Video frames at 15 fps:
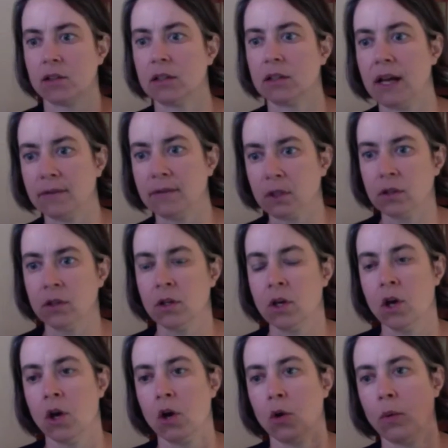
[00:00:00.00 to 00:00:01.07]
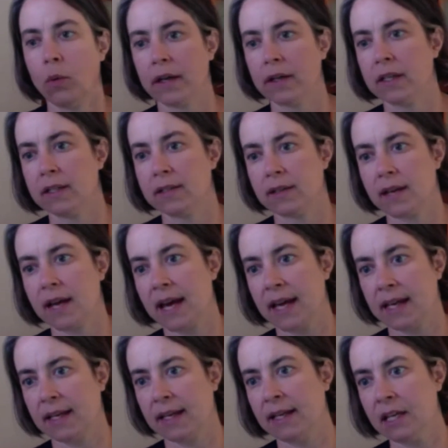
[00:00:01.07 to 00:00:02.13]
level, whereas
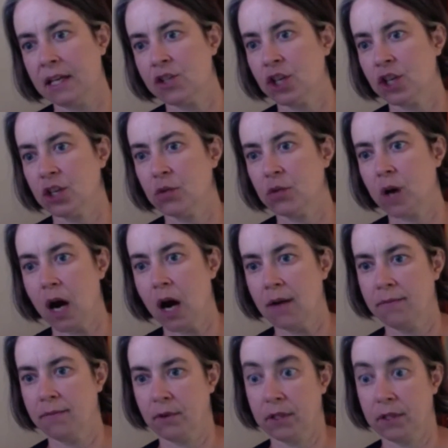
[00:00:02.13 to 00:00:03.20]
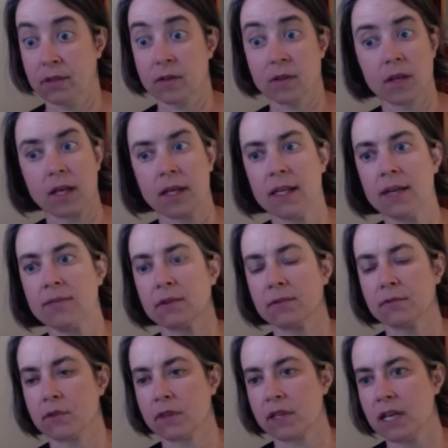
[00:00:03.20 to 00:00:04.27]
at an AGU conference, and even
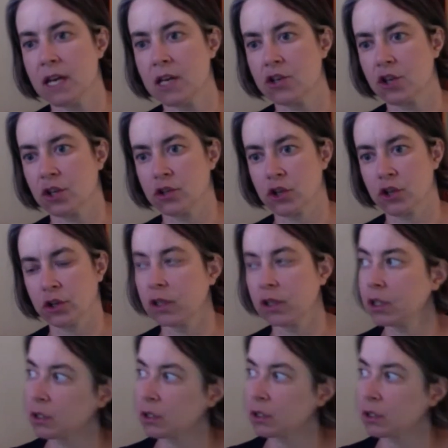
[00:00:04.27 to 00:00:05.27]
for the Nature Journal,